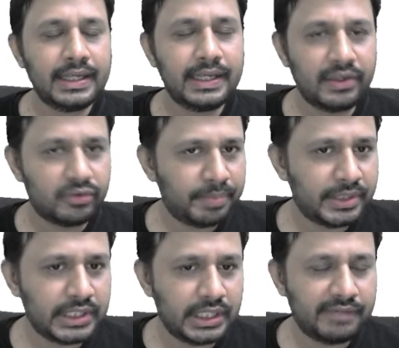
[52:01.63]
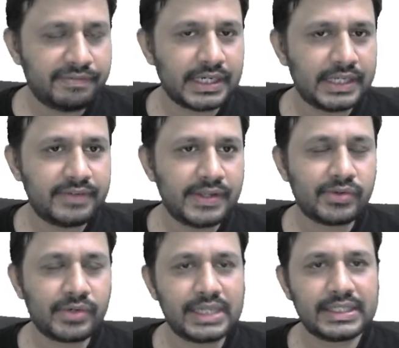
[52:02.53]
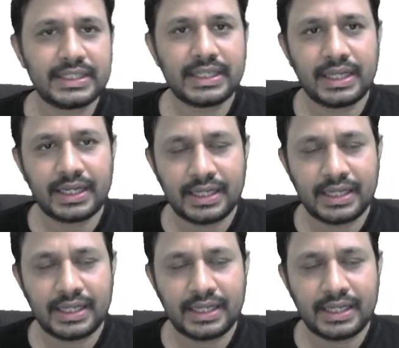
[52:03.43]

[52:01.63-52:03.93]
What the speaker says: especially for EC students in the